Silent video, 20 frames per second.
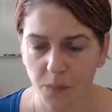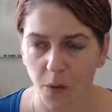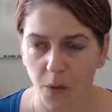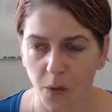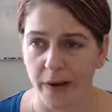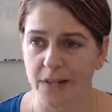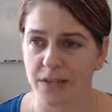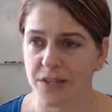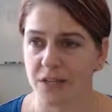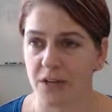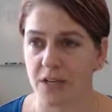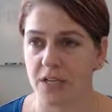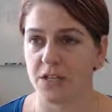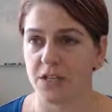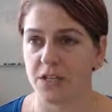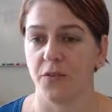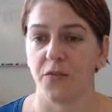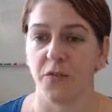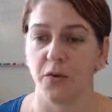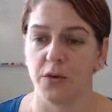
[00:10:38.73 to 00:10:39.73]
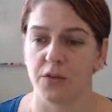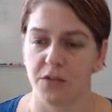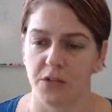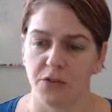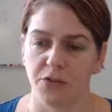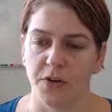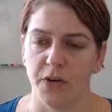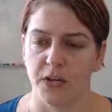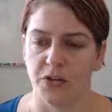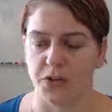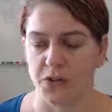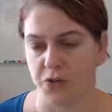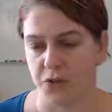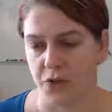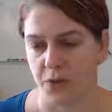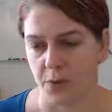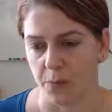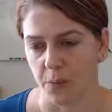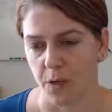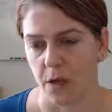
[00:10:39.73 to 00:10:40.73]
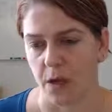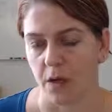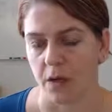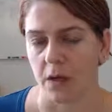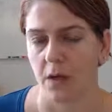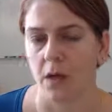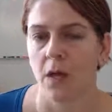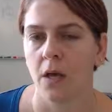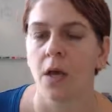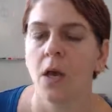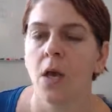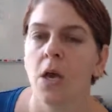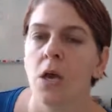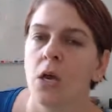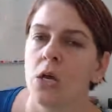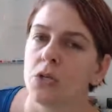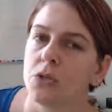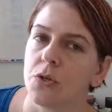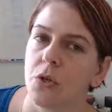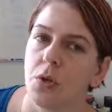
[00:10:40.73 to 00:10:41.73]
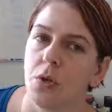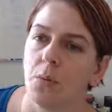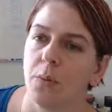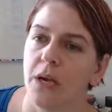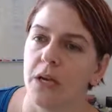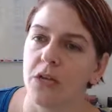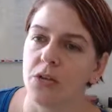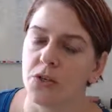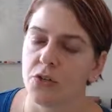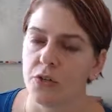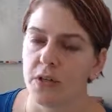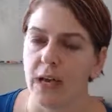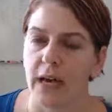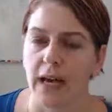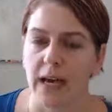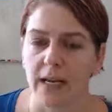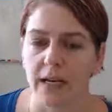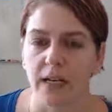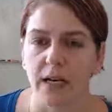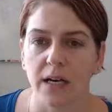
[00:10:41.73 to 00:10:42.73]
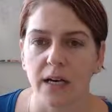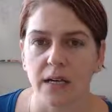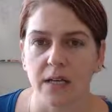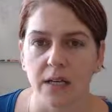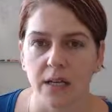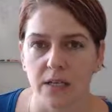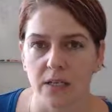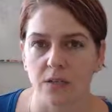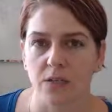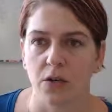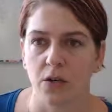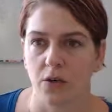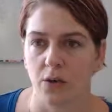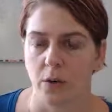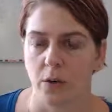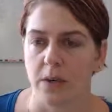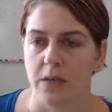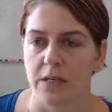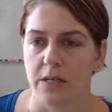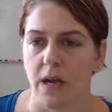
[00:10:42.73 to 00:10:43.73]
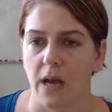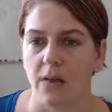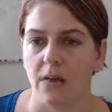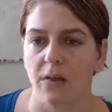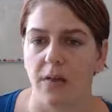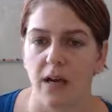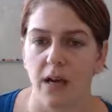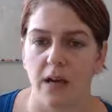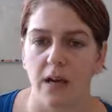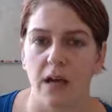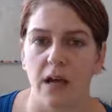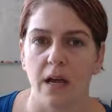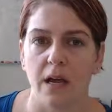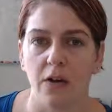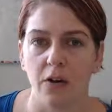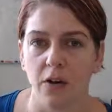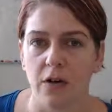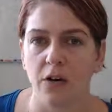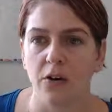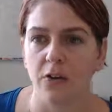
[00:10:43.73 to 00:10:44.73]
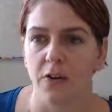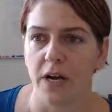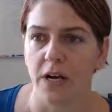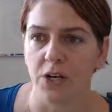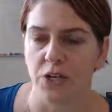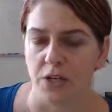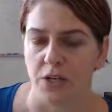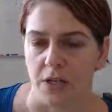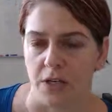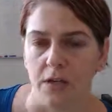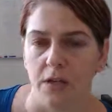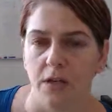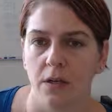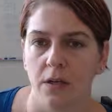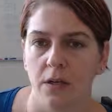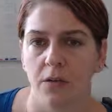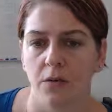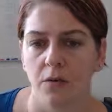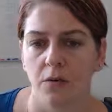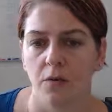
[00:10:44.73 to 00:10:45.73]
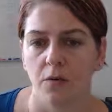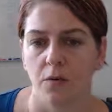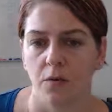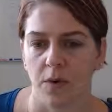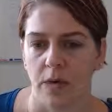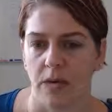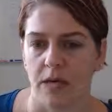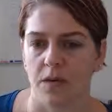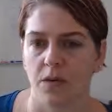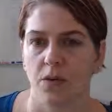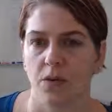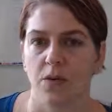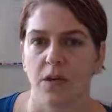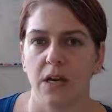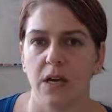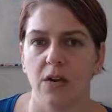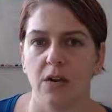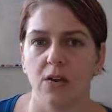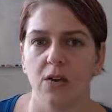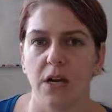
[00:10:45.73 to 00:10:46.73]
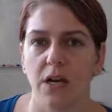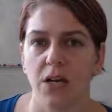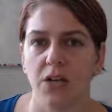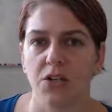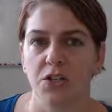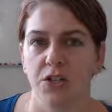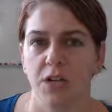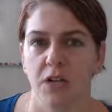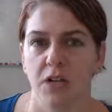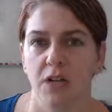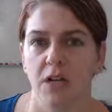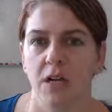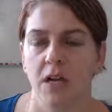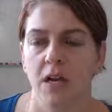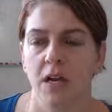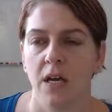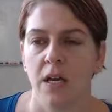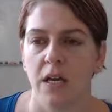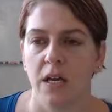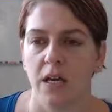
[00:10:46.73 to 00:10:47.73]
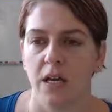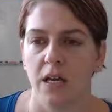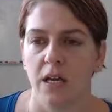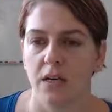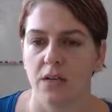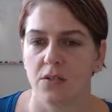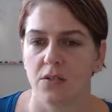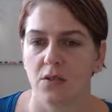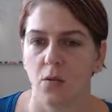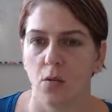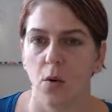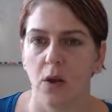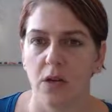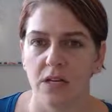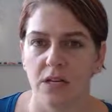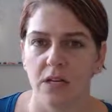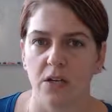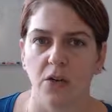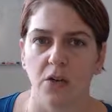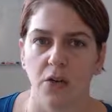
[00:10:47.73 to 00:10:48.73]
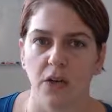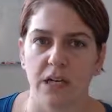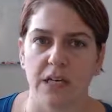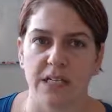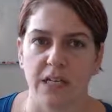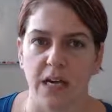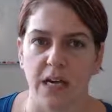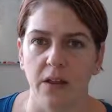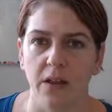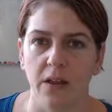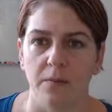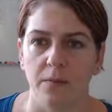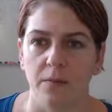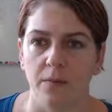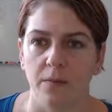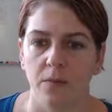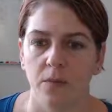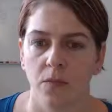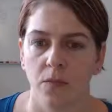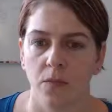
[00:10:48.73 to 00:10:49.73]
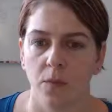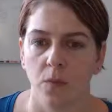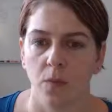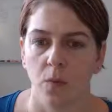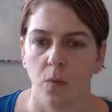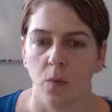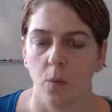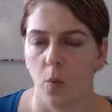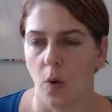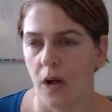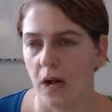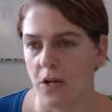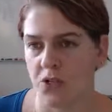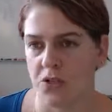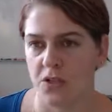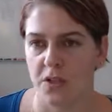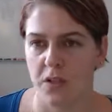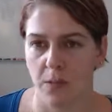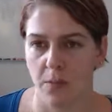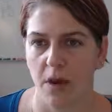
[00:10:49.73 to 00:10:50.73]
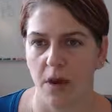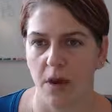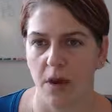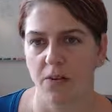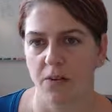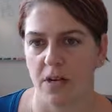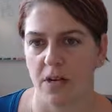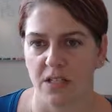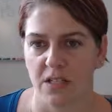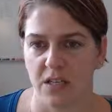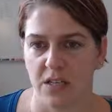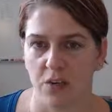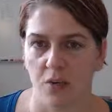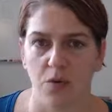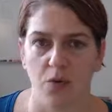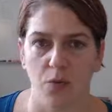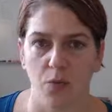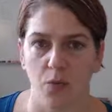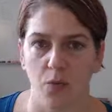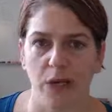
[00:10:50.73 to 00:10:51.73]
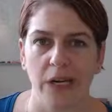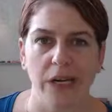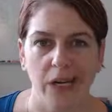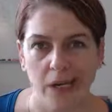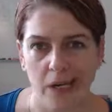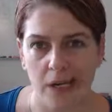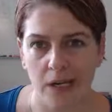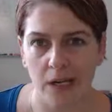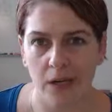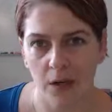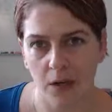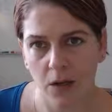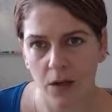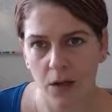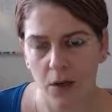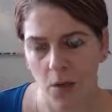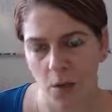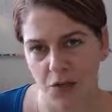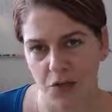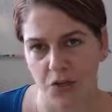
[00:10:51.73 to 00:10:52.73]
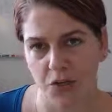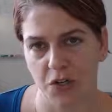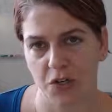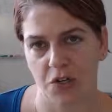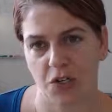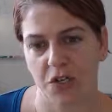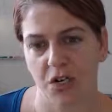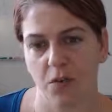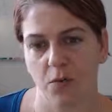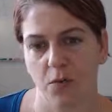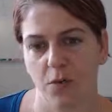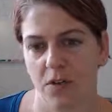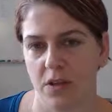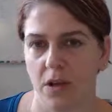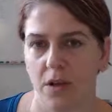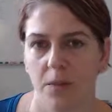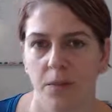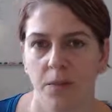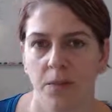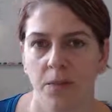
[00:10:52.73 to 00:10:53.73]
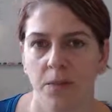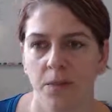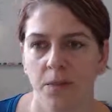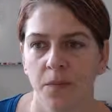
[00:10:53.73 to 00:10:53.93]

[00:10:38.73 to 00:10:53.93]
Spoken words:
Right? It's their first introduction to your blog. So making sure the headline is congruent, and then your introduction, right? So the introduction is, what is it you're going to tell them? Why should they bother to continue to read what you're going to share with them,